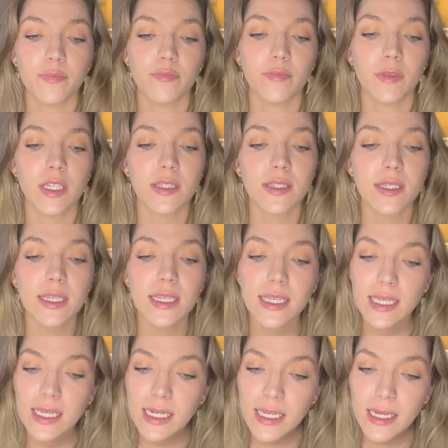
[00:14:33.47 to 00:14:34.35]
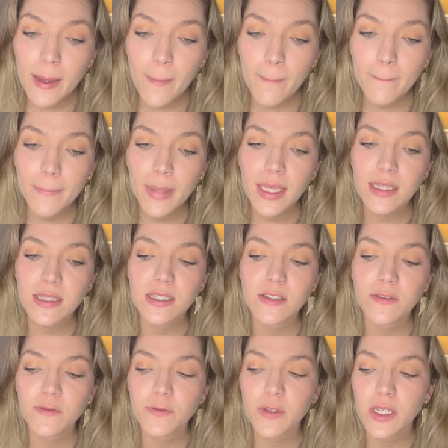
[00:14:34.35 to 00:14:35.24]
This idiom
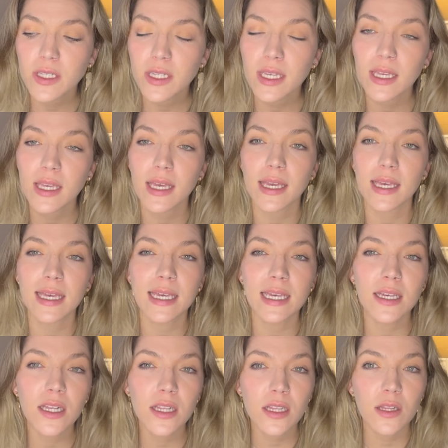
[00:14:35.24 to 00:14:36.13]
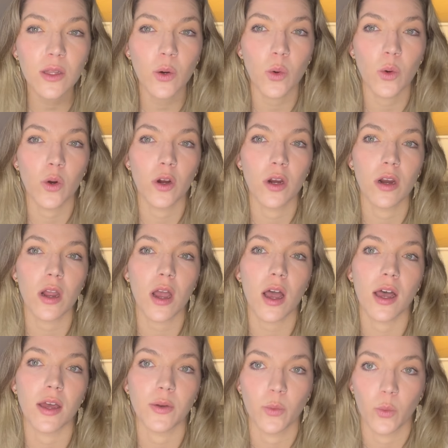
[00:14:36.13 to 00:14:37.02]
means feeling ill or
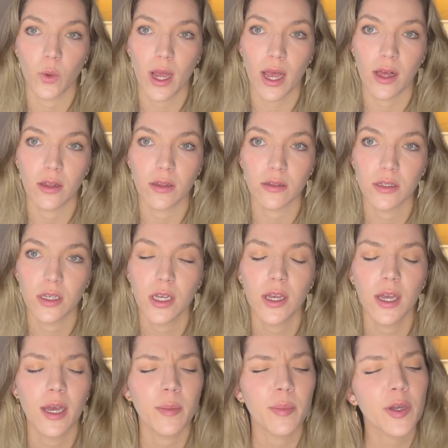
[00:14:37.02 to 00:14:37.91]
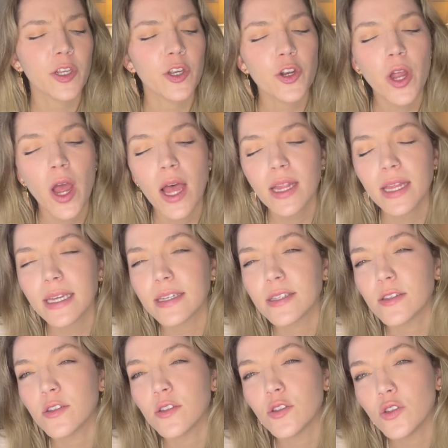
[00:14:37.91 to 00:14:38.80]
unwell, but you're not like
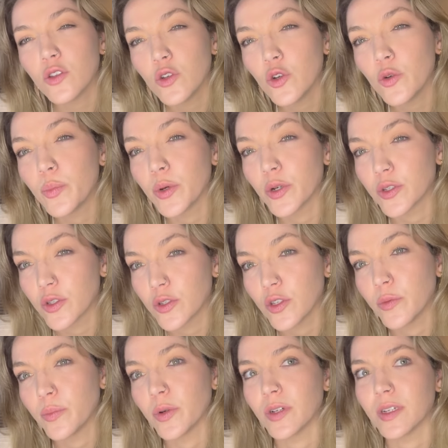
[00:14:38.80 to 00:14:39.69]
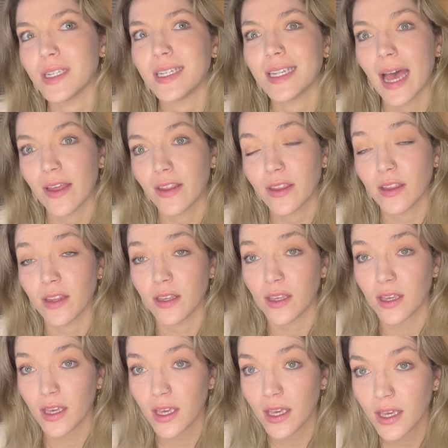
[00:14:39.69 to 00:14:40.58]
super, super
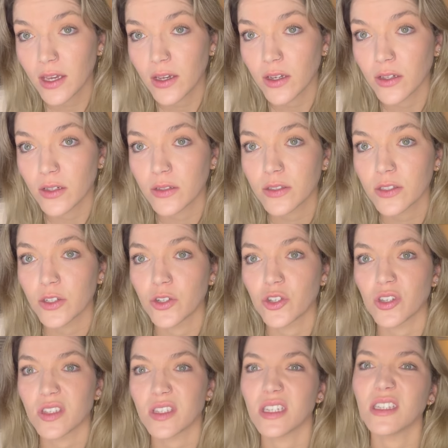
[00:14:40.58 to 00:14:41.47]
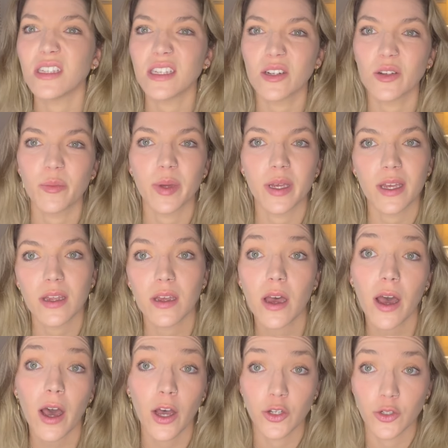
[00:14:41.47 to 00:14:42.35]
deathly ill. You're just a little bit
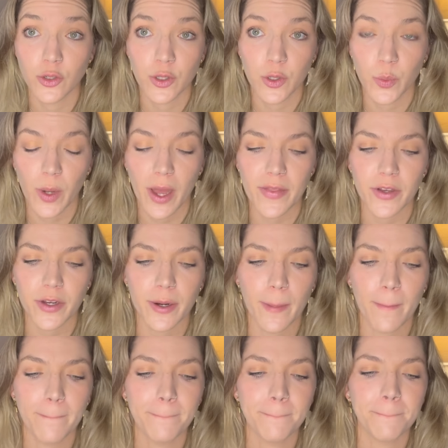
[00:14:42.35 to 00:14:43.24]
under the weather.